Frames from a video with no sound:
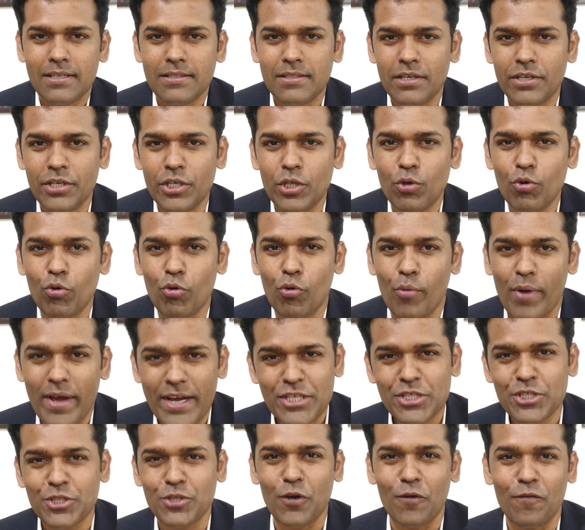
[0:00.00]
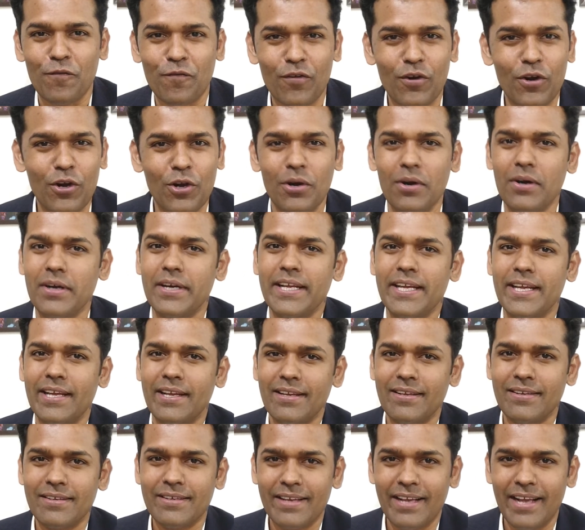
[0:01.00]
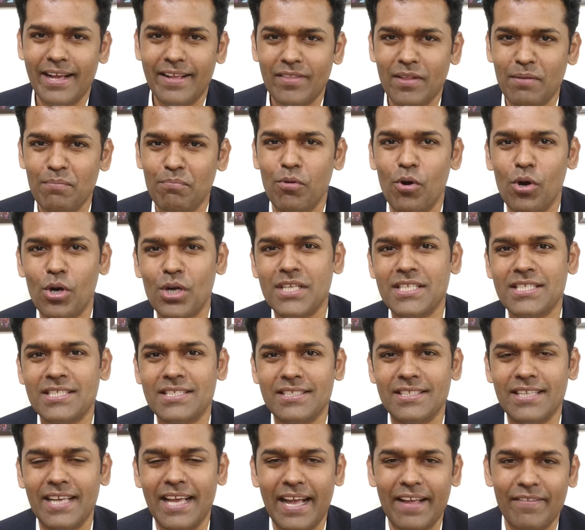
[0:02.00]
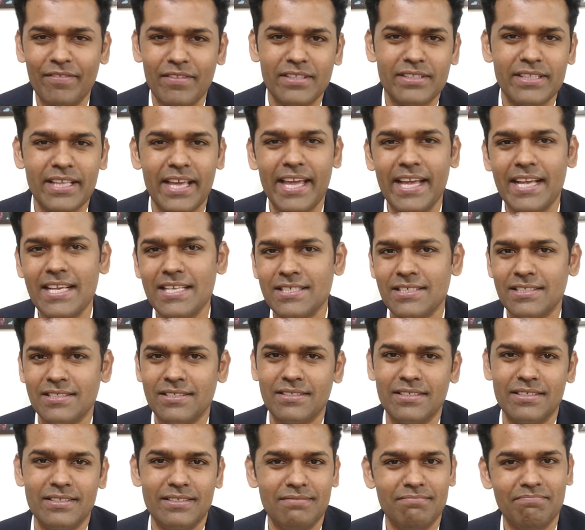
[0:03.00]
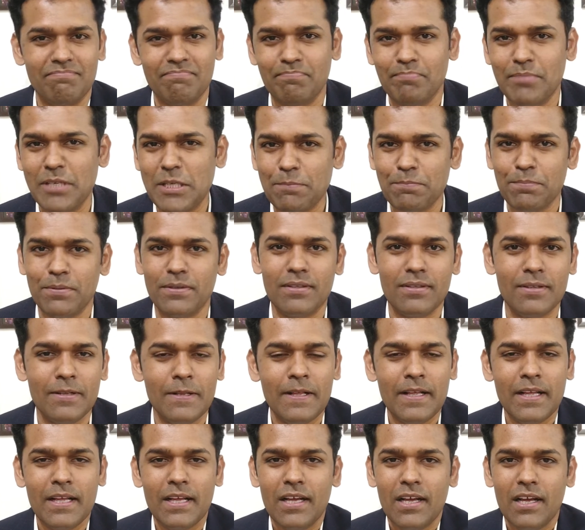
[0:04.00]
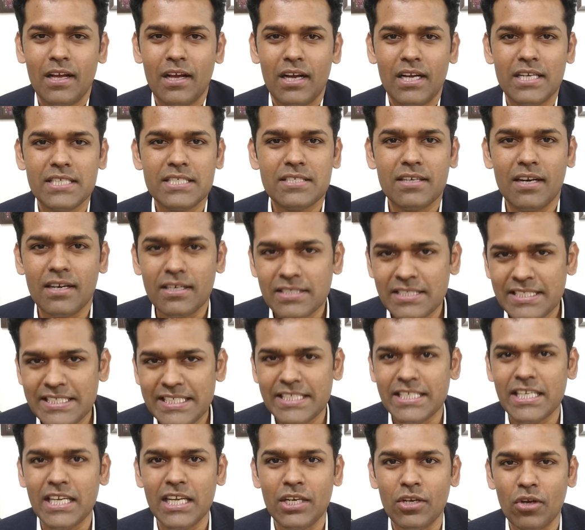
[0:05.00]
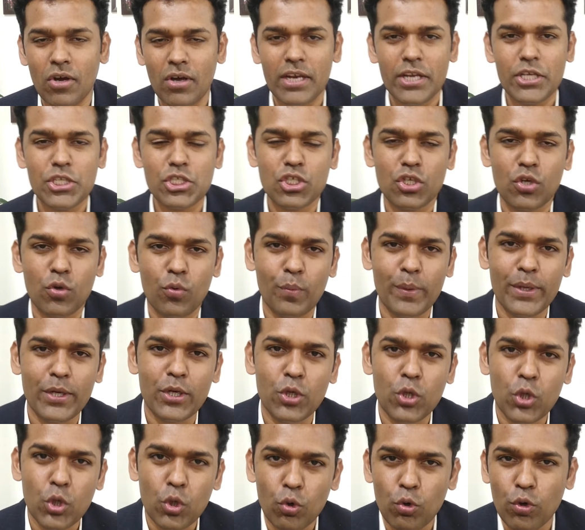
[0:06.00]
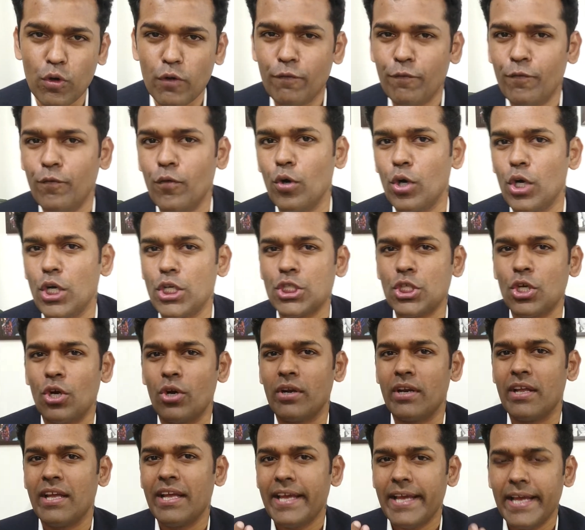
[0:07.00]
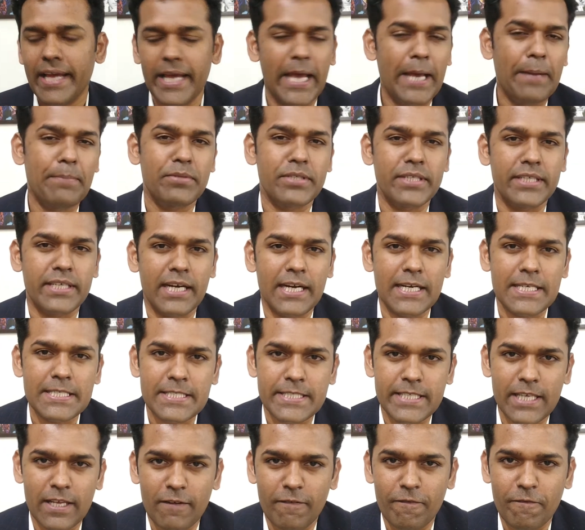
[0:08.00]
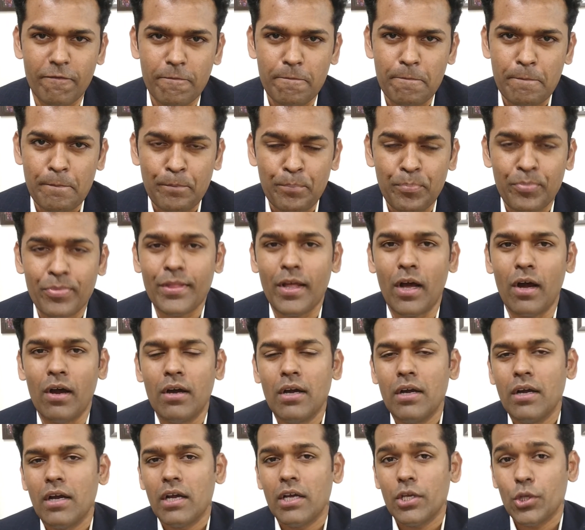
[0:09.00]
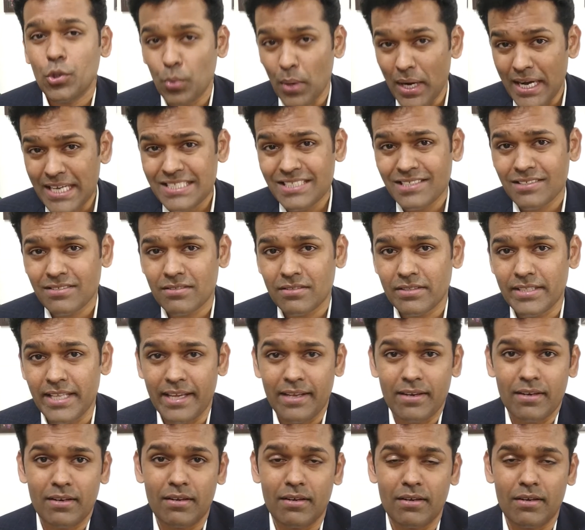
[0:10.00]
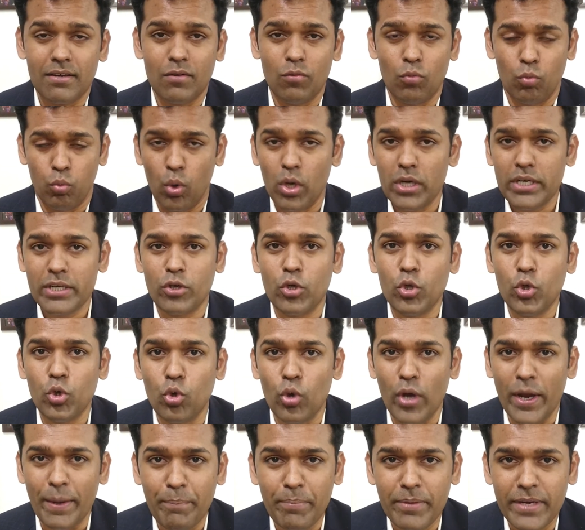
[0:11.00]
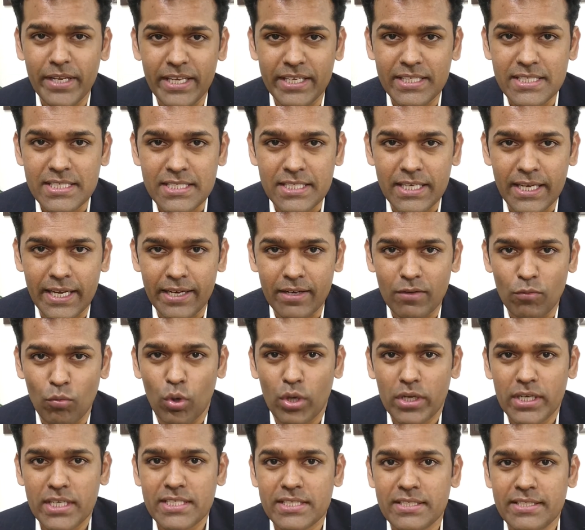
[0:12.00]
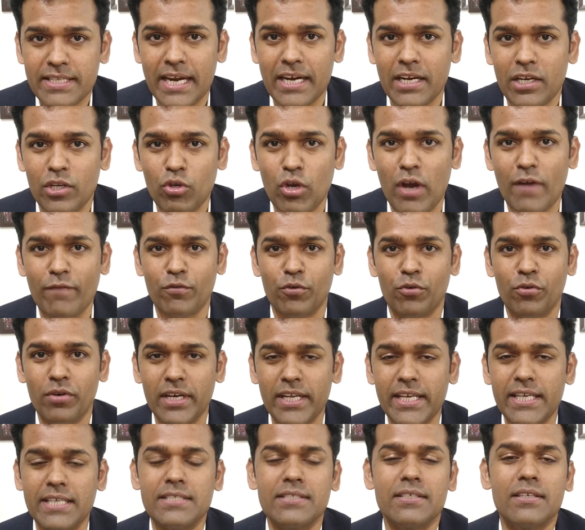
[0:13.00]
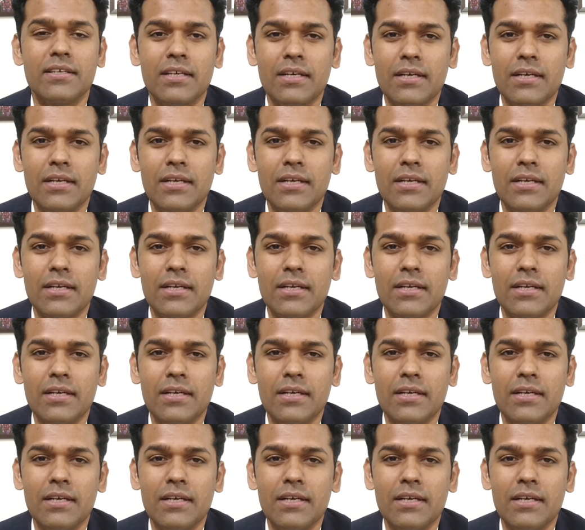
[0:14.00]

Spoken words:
new rush of learning and the books and the things and people start seeking knowledge, we don't focus on emptying ourselves. Now, you ask then, what do you empty inside? What is that you have to release?